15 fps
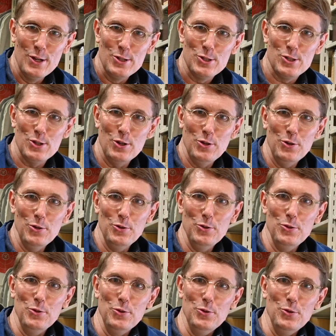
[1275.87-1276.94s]

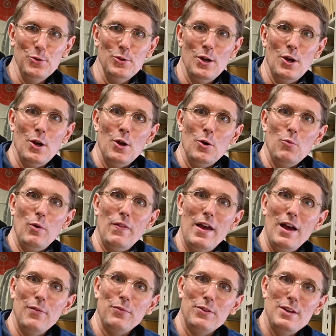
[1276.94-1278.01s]
So
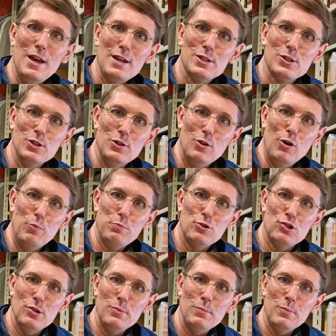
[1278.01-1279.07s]
without the exit
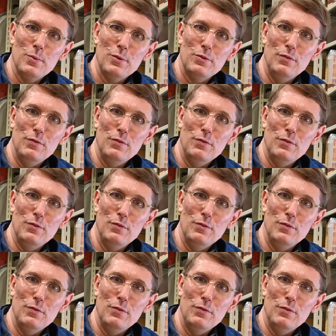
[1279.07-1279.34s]
option,